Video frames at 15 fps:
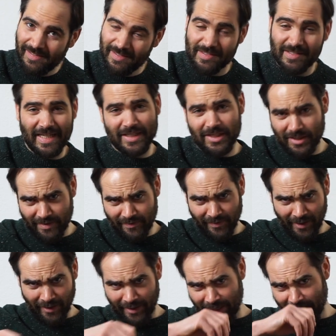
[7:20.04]
So that's just a
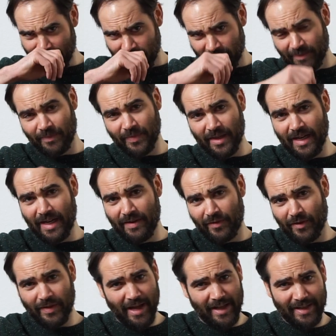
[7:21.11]
variation
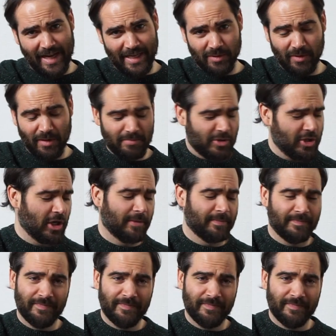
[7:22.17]
for that last one, sure.